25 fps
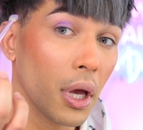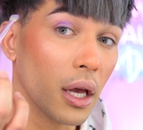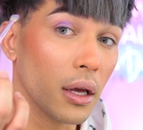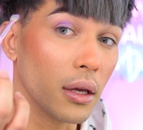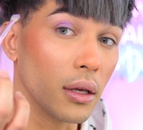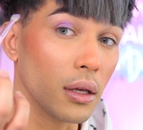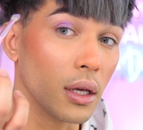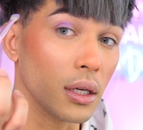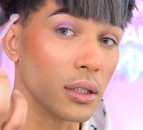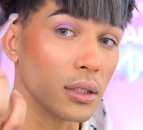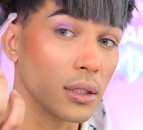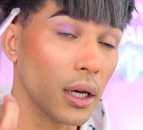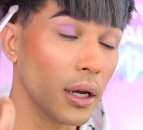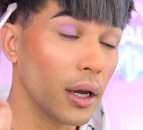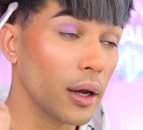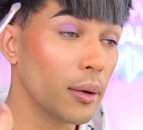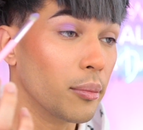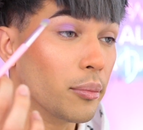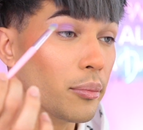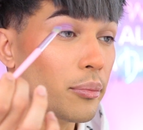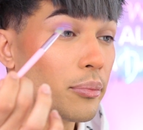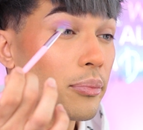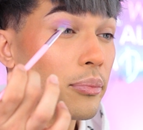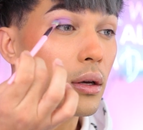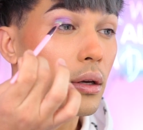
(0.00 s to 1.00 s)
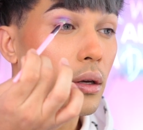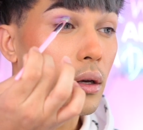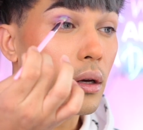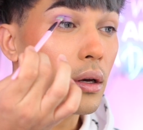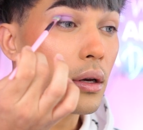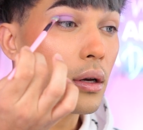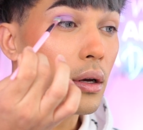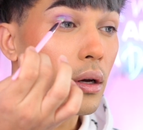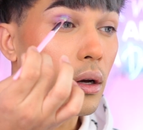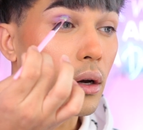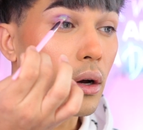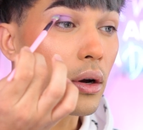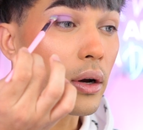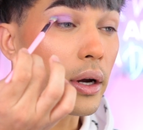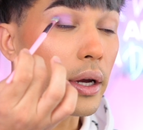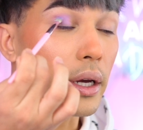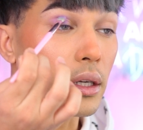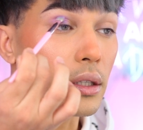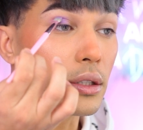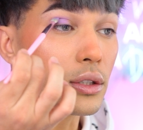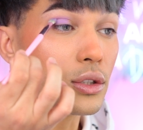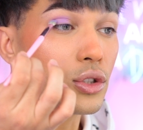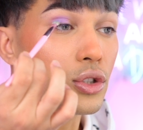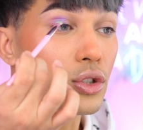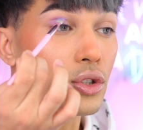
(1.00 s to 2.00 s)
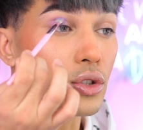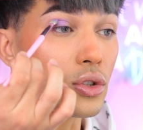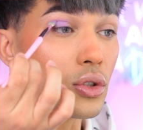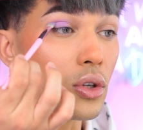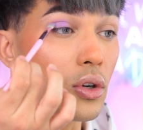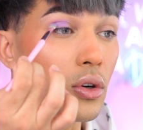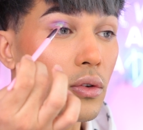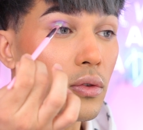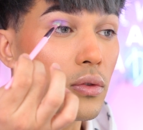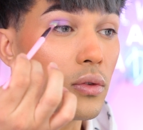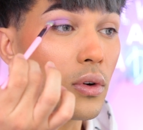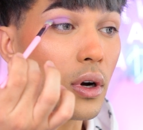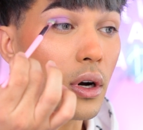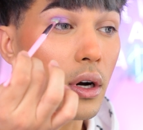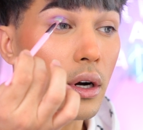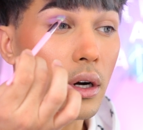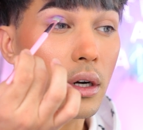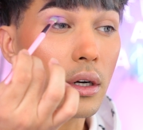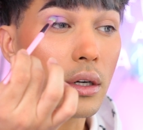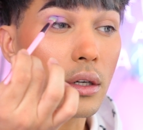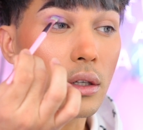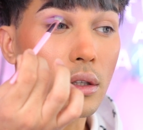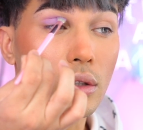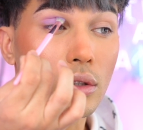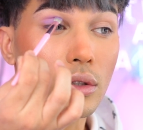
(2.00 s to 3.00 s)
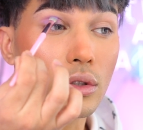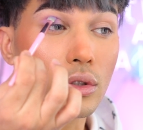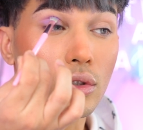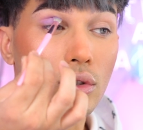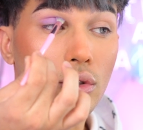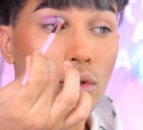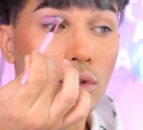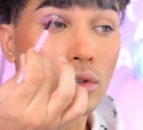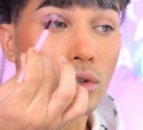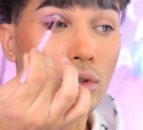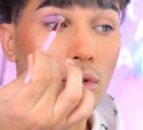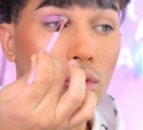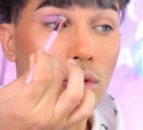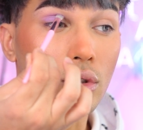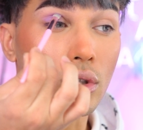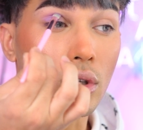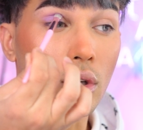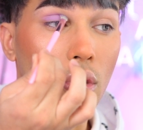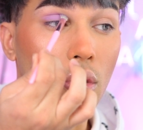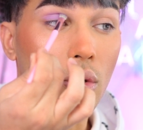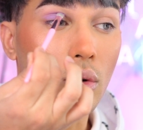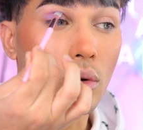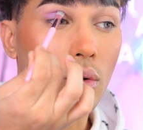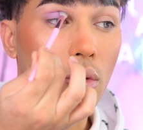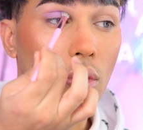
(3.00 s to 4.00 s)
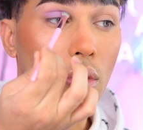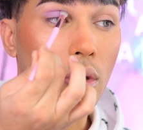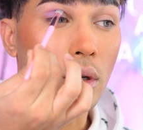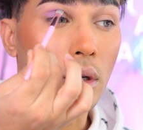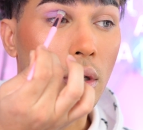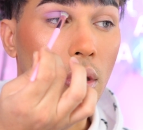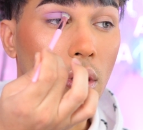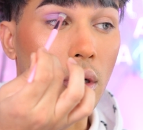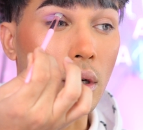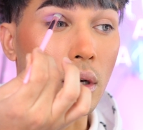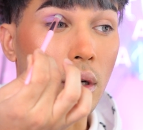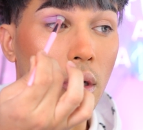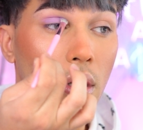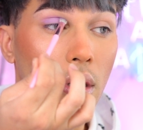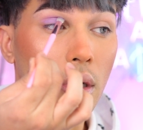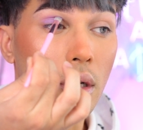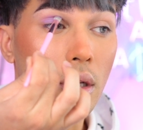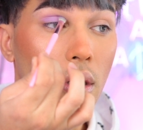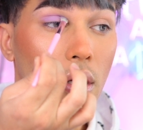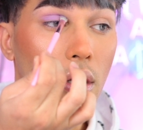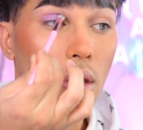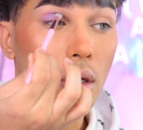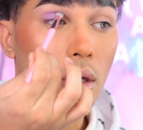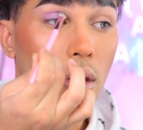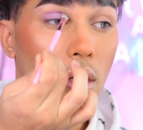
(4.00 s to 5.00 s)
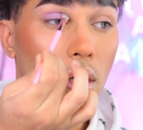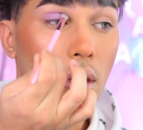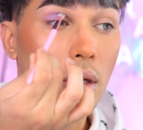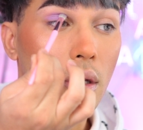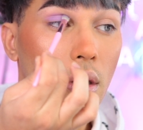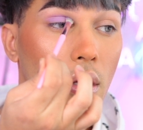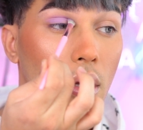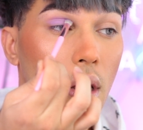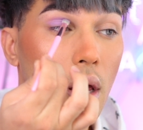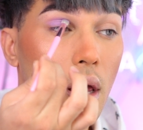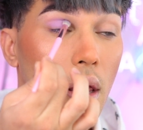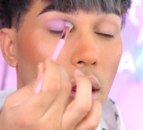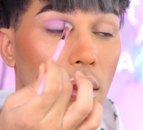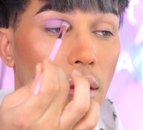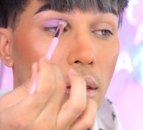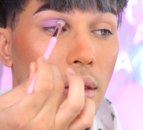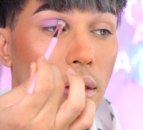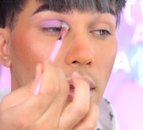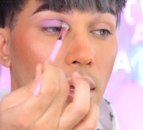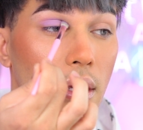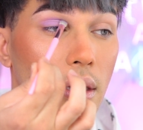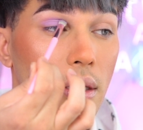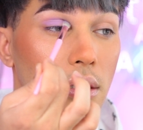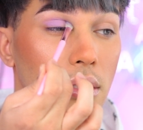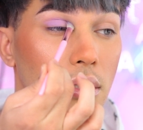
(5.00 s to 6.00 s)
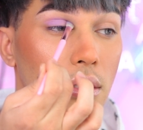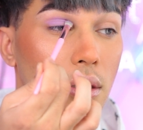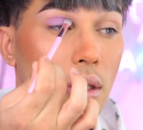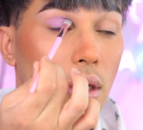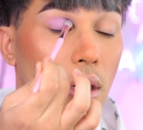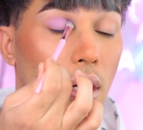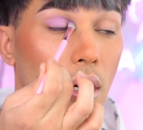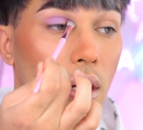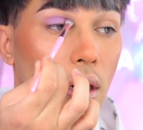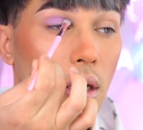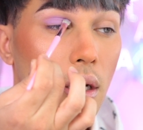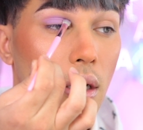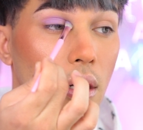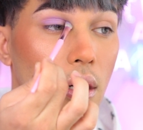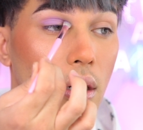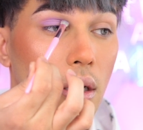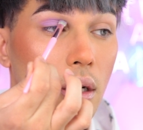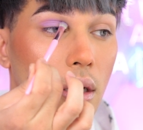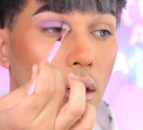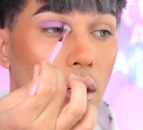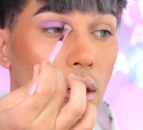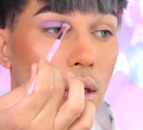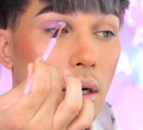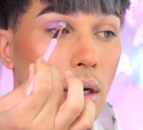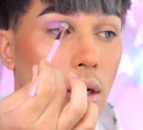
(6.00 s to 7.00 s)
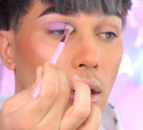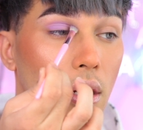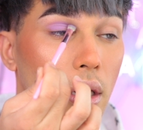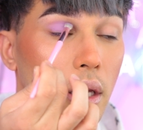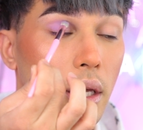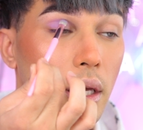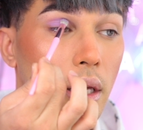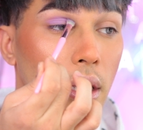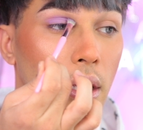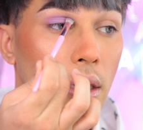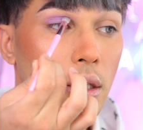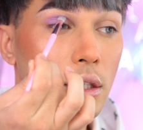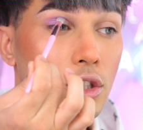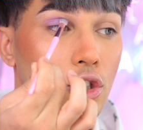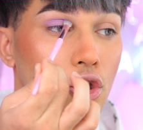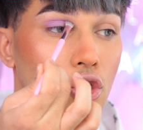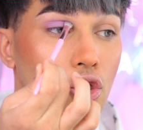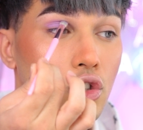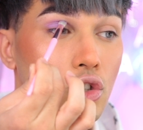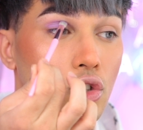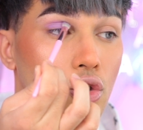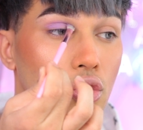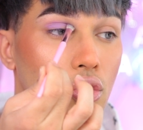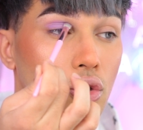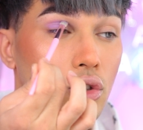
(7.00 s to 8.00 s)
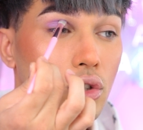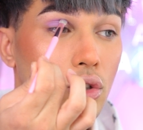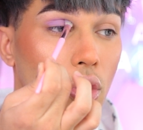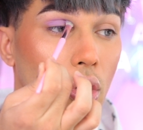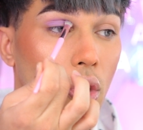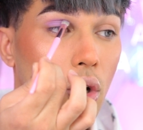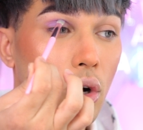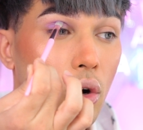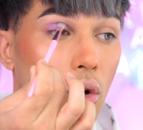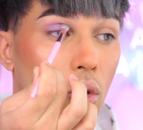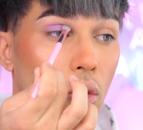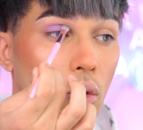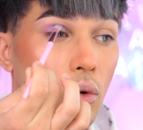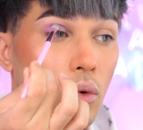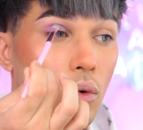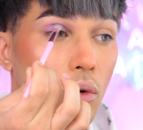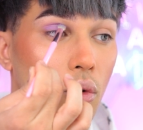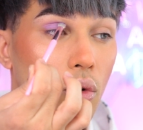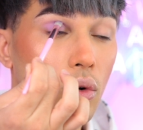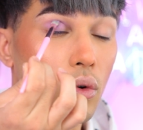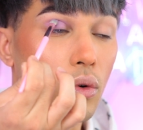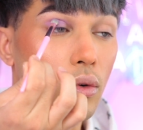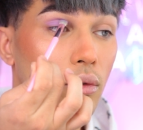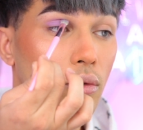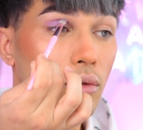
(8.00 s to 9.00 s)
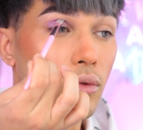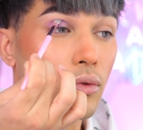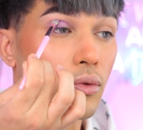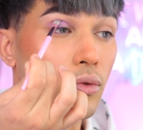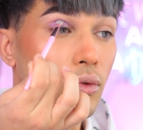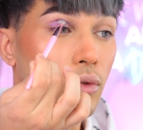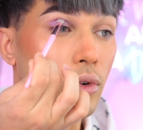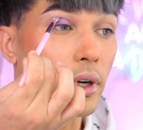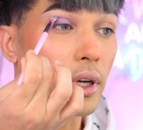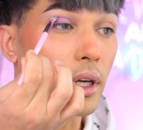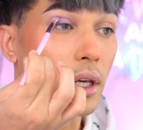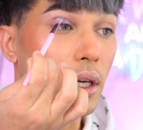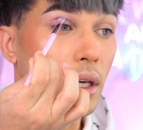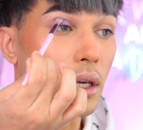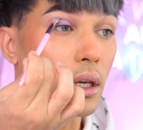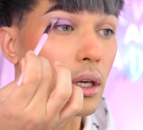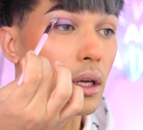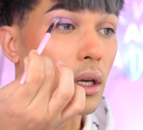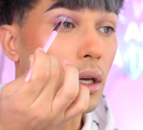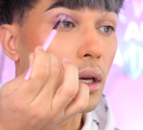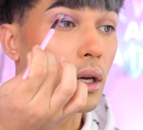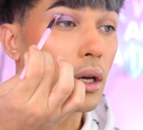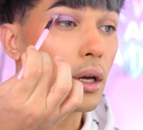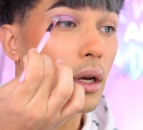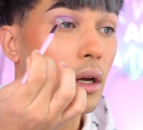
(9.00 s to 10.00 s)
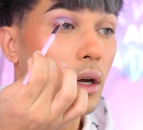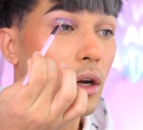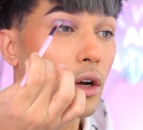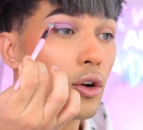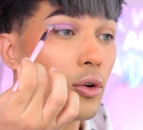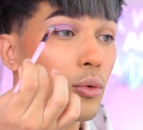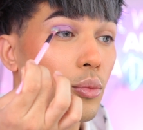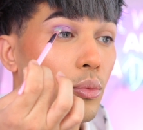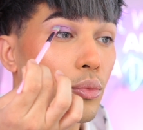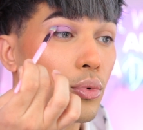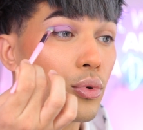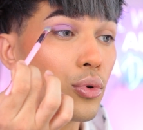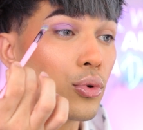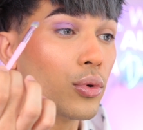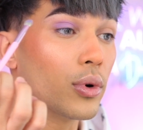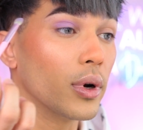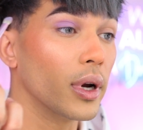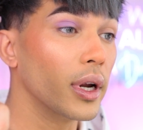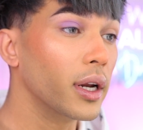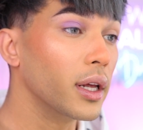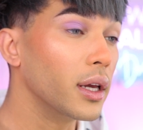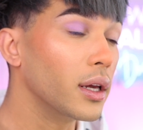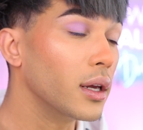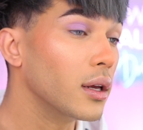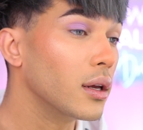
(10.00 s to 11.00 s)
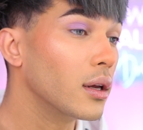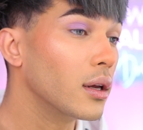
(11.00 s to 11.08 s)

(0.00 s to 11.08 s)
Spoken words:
Yes, I am. Okay, so far so good. This color is so freaking pretty.